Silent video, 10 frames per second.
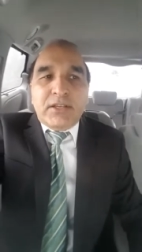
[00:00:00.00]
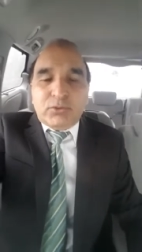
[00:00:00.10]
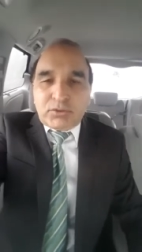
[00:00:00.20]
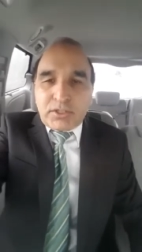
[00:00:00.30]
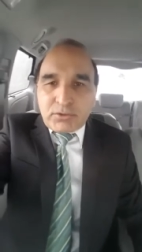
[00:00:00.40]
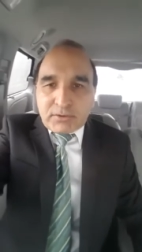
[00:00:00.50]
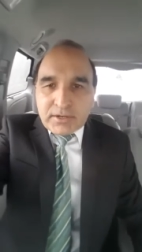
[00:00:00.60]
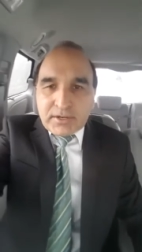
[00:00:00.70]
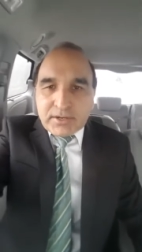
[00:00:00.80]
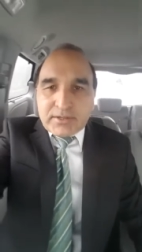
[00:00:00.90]
So then you
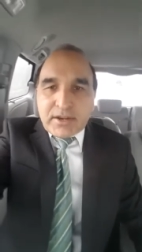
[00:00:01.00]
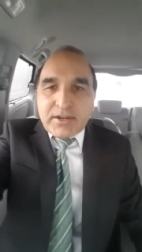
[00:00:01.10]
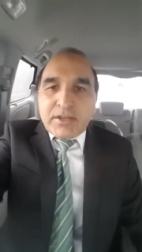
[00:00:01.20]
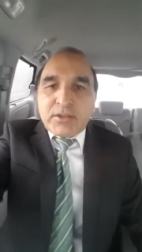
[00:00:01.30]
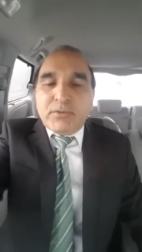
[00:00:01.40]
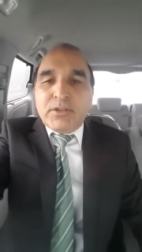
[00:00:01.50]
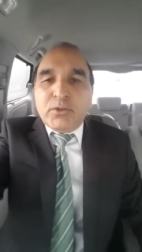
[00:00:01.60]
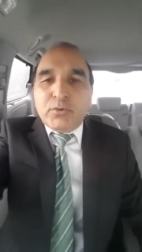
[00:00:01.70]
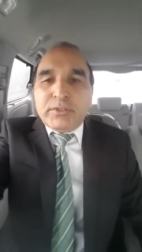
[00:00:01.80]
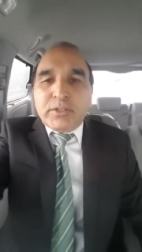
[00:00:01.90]
can understand and you can
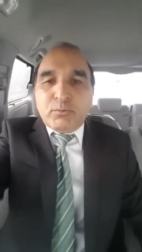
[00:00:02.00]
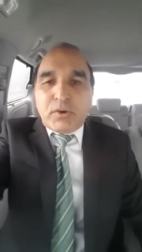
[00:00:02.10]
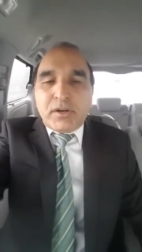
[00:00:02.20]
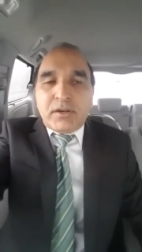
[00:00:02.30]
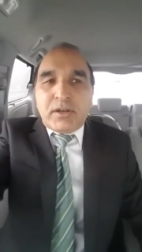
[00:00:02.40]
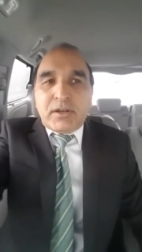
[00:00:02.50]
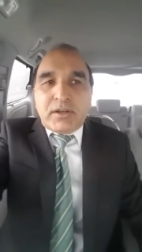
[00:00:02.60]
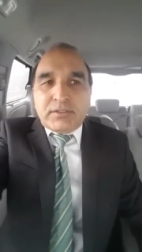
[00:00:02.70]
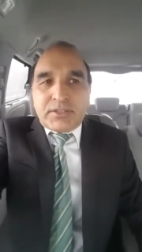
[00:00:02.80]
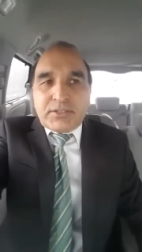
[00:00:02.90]
use this word,
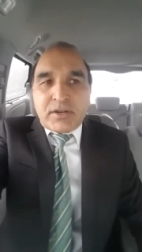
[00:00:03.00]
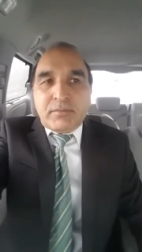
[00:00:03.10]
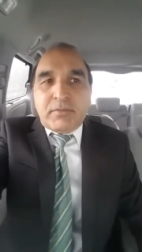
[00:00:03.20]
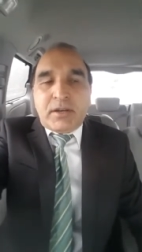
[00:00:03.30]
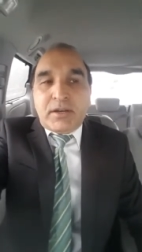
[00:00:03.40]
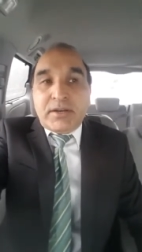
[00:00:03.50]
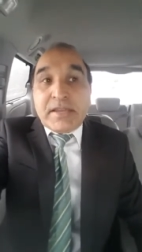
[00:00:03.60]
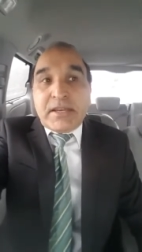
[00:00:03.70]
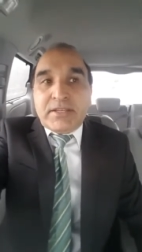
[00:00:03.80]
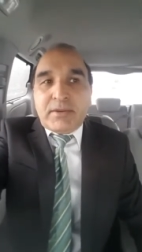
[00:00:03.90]
this term
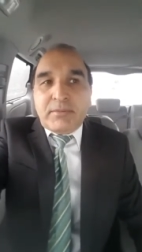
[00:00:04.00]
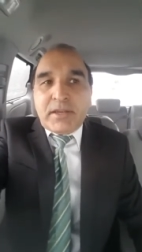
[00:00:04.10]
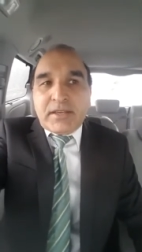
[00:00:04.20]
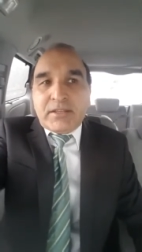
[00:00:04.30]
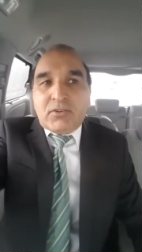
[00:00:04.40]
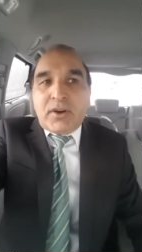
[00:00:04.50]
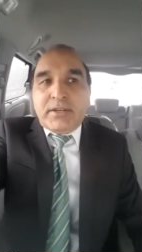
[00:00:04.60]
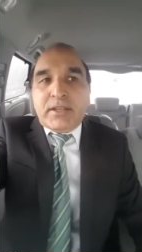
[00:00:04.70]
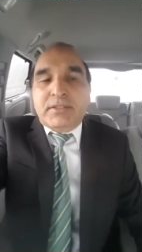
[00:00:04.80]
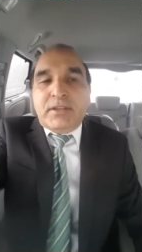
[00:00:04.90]
realism in the
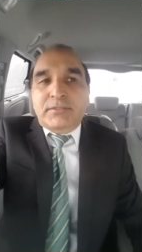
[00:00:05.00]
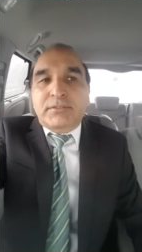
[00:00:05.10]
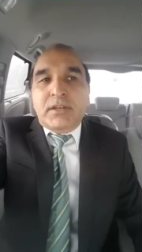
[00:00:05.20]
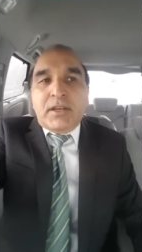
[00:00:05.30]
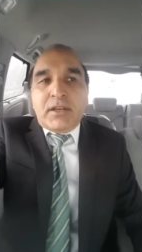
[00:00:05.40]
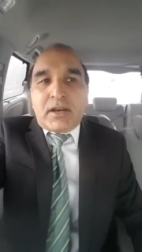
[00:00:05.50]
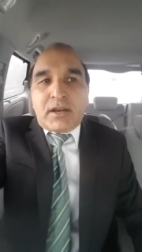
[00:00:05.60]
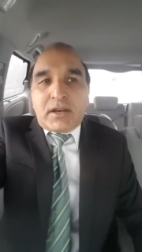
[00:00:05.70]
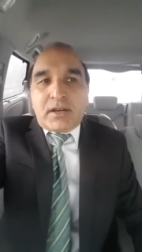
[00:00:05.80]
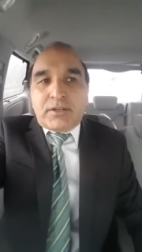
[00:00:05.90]
context of
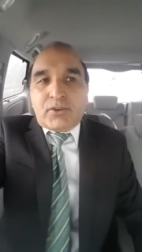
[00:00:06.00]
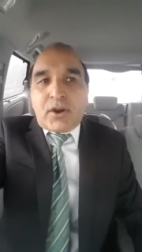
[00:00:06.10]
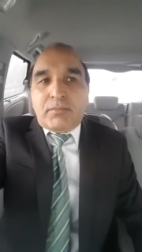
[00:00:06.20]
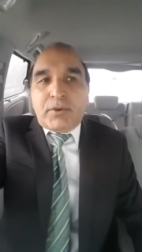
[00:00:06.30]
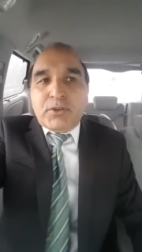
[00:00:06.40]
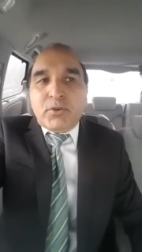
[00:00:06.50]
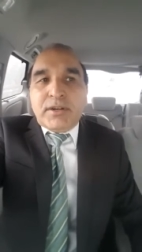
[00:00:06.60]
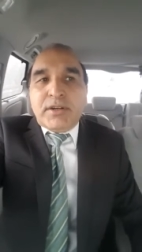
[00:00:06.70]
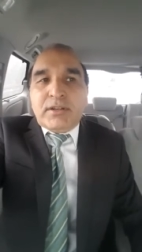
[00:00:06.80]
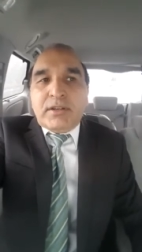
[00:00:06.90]
Trump. You are
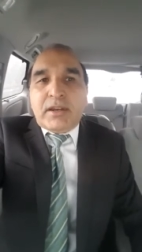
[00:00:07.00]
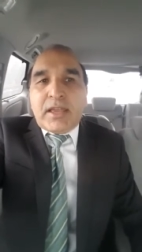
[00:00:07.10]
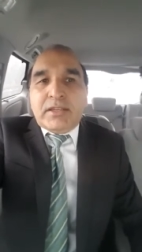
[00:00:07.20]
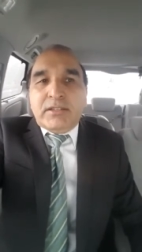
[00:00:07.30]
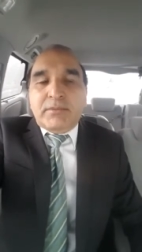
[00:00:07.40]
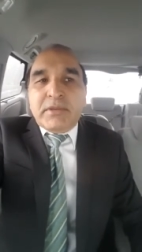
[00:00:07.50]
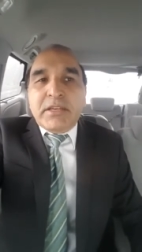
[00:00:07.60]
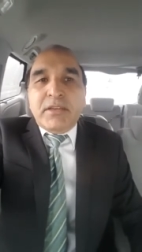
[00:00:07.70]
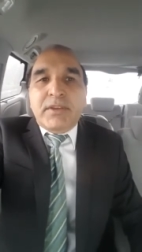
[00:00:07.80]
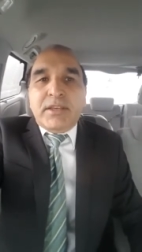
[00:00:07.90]
not like
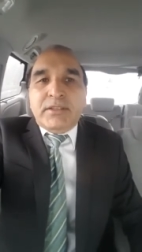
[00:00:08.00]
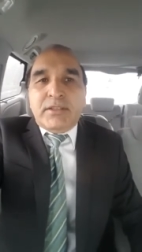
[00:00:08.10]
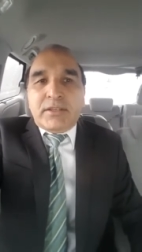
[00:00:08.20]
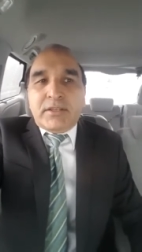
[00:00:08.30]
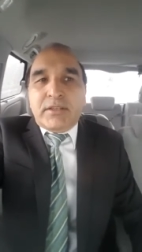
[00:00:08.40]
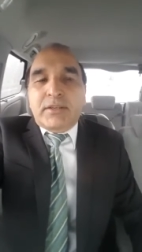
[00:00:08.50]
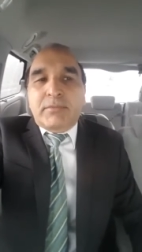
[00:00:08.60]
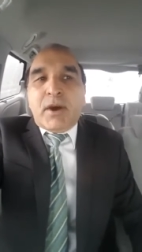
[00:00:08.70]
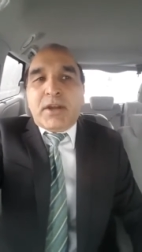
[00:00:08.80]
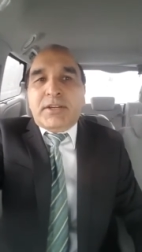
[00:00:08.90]
believing in the
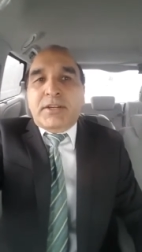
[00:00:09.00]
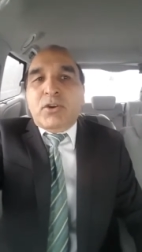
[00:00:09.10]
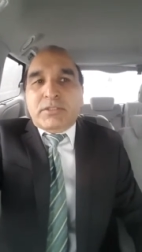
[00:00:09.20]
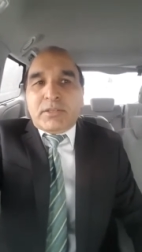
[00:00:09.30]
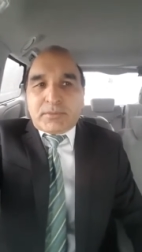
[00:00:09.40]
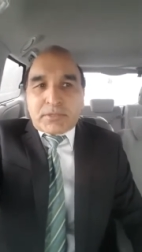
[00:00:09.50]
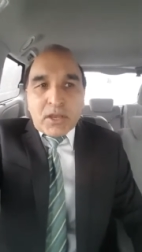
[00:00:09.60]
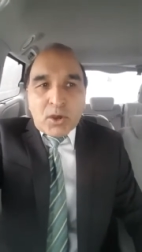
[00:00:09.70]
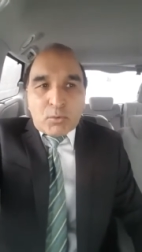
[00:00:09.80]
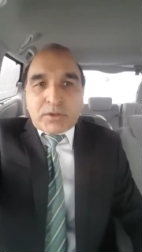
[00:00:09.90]
market gossips,
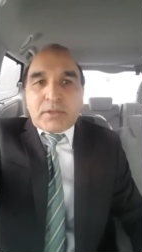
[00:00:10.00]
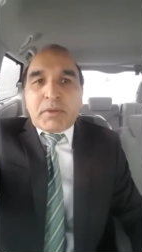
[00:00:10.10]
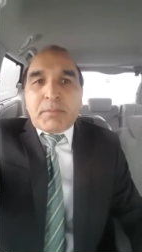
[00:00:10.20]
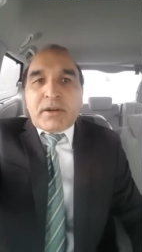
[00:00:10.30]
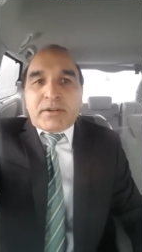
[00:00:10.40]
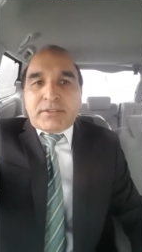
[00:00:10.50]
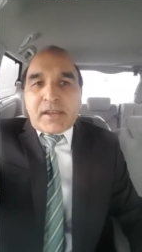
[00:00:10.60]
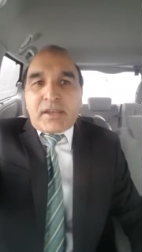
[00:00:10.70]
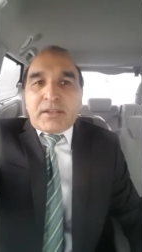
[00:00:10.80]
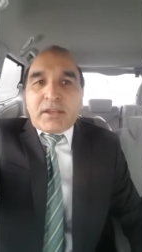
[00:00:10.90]
what the people are
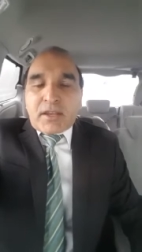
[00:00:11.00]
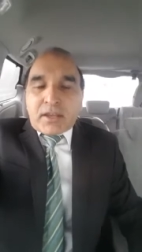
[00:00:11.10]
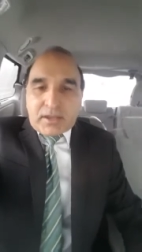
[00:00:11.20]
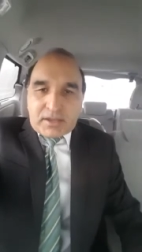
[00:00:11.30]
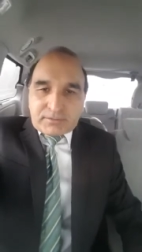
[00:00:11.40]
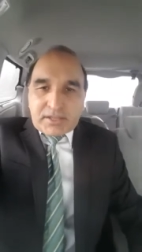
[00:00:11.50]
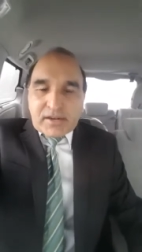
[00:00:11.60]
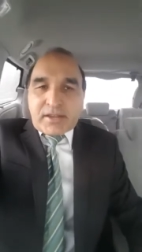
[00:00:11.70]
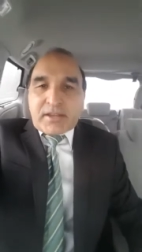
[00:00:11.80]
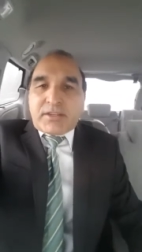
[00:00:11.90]
saying. If they
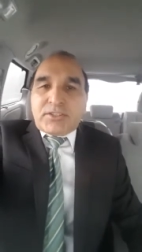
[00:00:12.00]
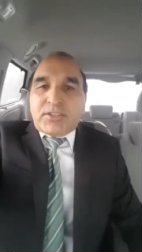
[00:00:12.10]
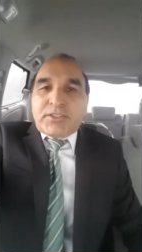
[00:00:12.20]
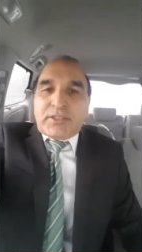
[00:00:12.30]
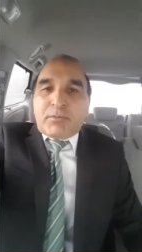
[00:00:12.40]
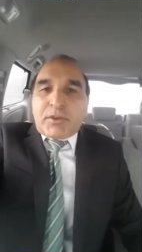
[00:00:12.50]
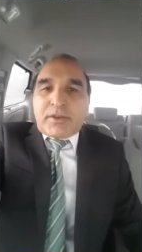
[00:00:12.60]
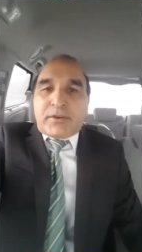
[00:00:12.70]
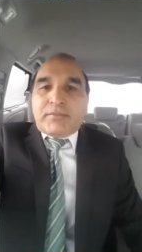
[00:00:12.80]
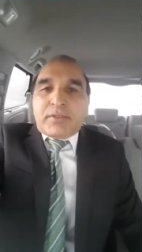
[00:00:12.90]
are taking tea
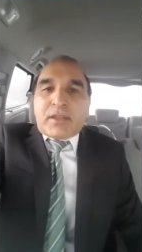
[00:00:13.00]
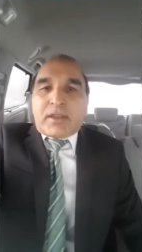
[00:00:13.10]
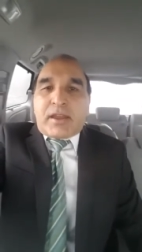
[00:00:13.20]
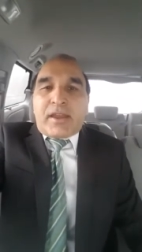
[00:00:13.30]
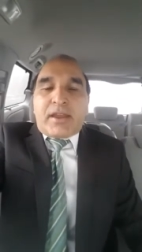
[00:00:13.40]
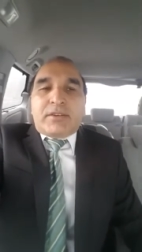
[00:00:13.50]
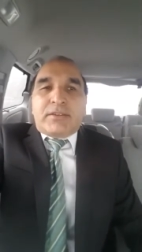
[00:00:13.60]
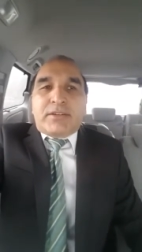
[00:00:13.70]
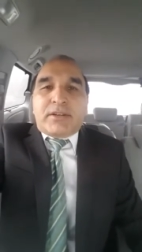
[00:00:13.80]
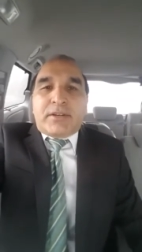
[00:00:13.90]
somewhere
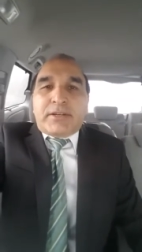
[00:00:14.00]
and they